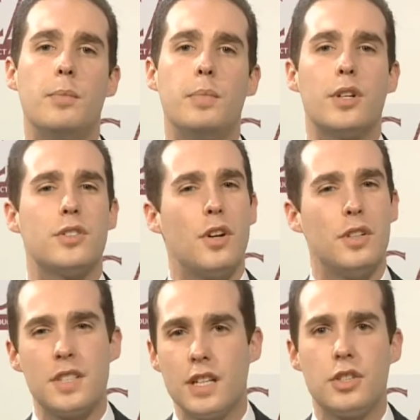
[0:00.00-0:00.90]
because
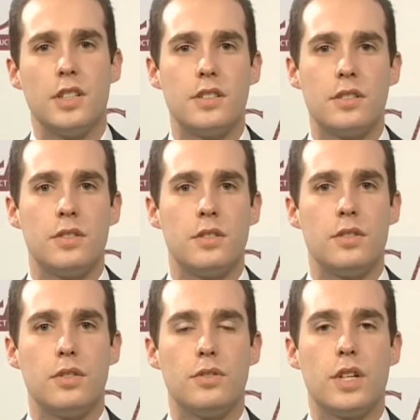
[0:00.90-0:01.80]
our intention
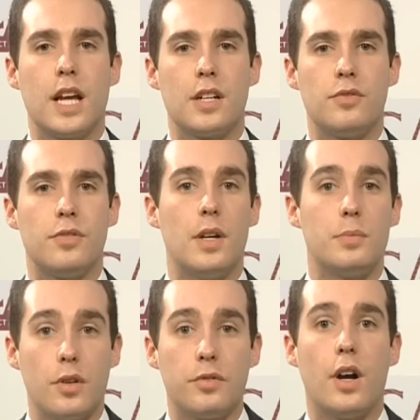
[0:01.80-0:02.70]
isn't to catch
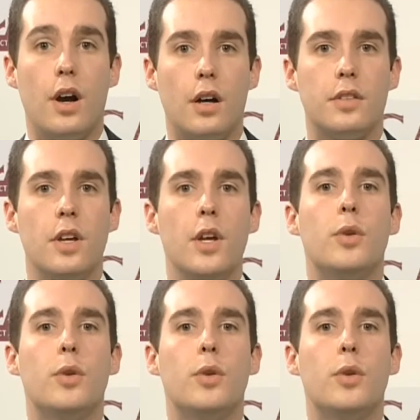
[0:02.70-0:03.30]
firms off guard.